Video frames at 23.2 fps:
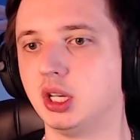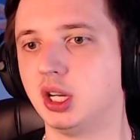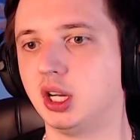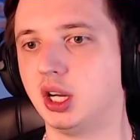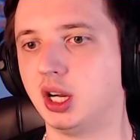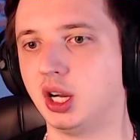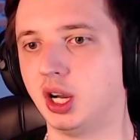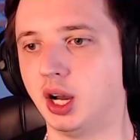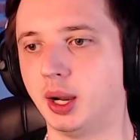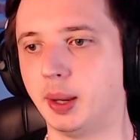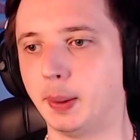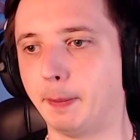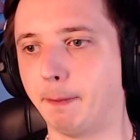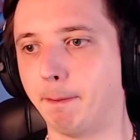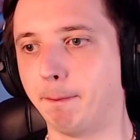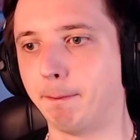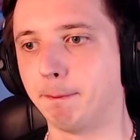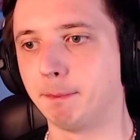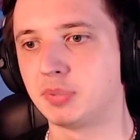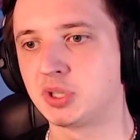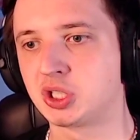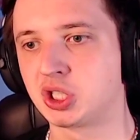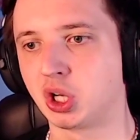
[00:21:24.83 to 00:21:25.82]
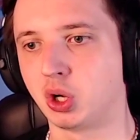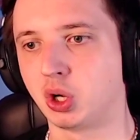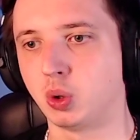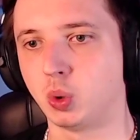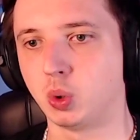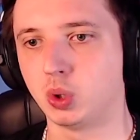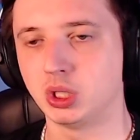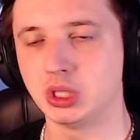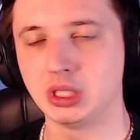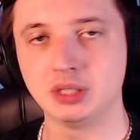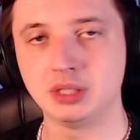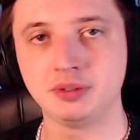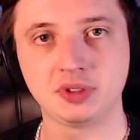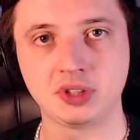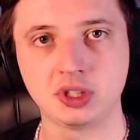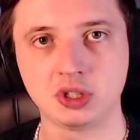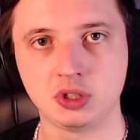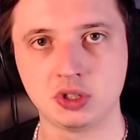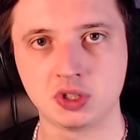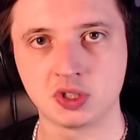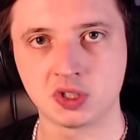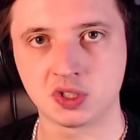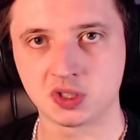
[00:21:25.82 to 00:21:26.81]
So if
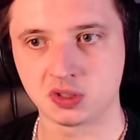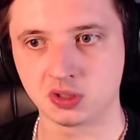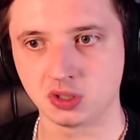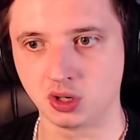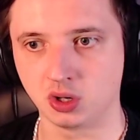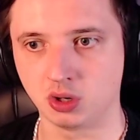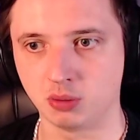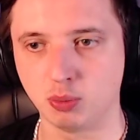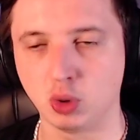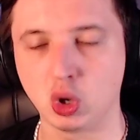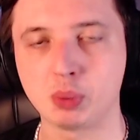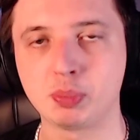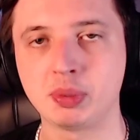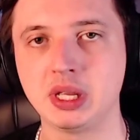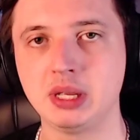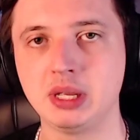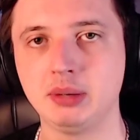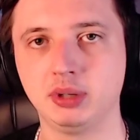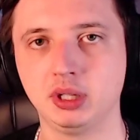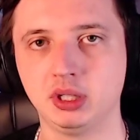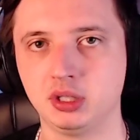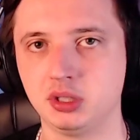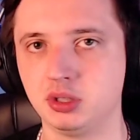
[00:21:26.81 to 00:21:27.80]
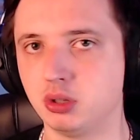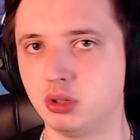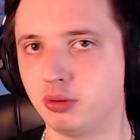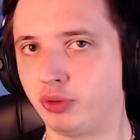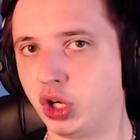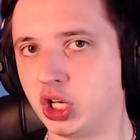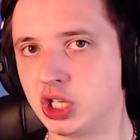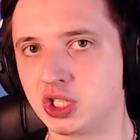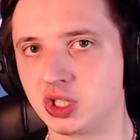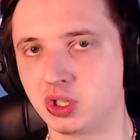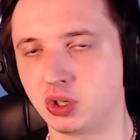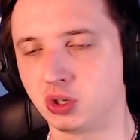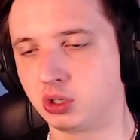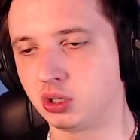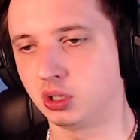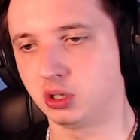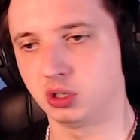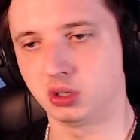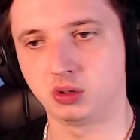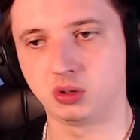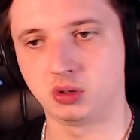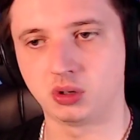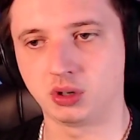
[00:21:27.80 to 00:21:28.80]
there's, you know, more people in your friend circle
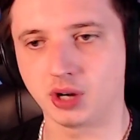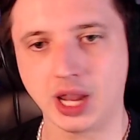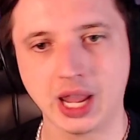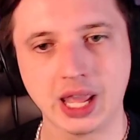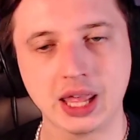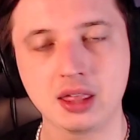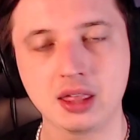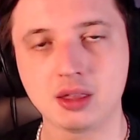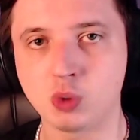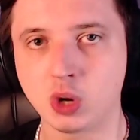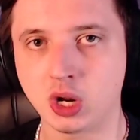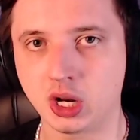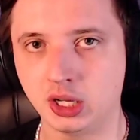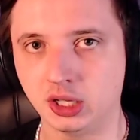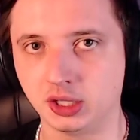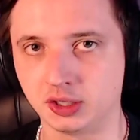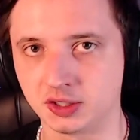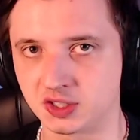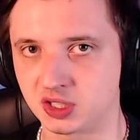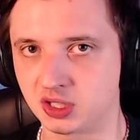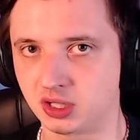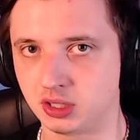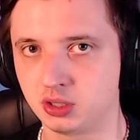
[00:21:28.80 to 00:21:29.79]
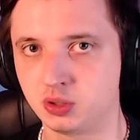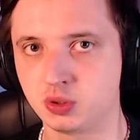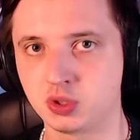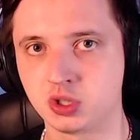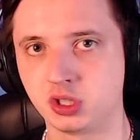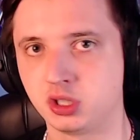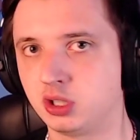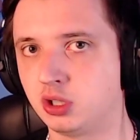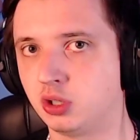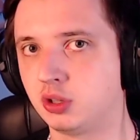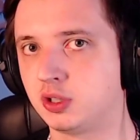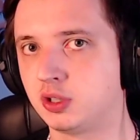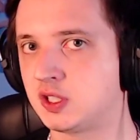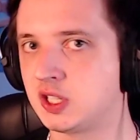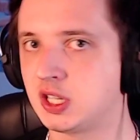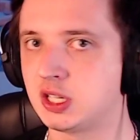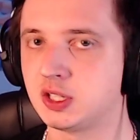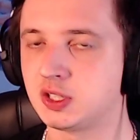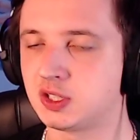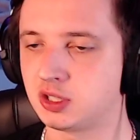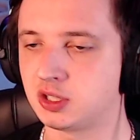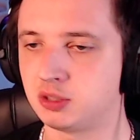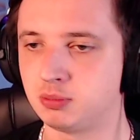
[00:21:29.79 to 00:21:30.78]
or anywhere else, I usually don't say
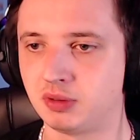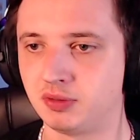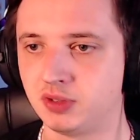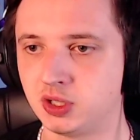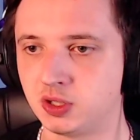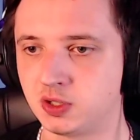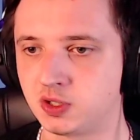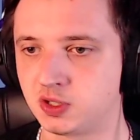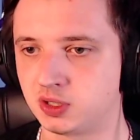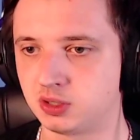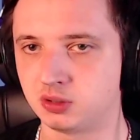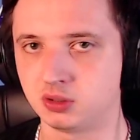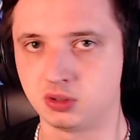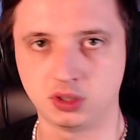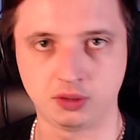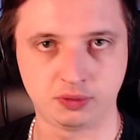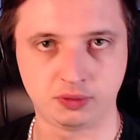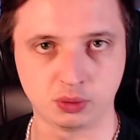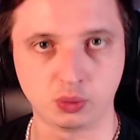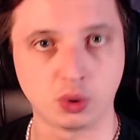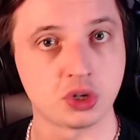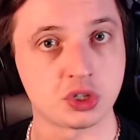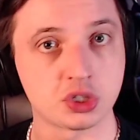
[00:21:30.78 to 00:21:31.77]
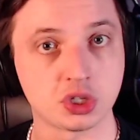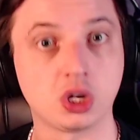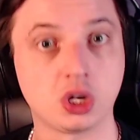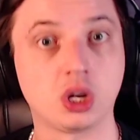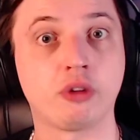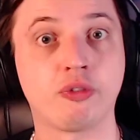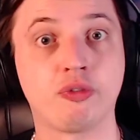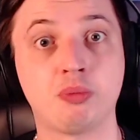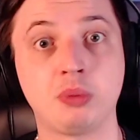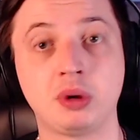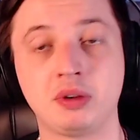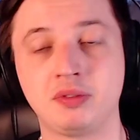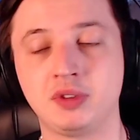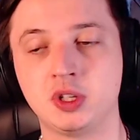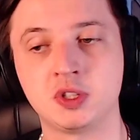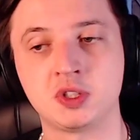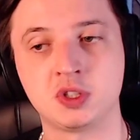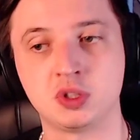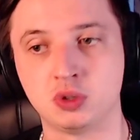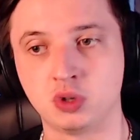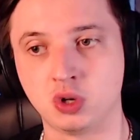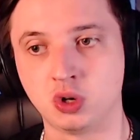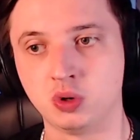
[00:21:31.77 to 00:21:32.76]
this on my videos. If you watch a lot of my videos,
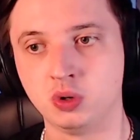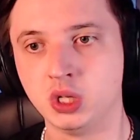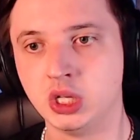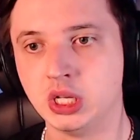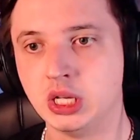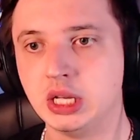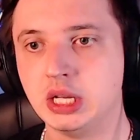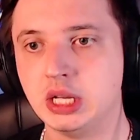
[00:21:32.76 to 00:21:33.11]
you know.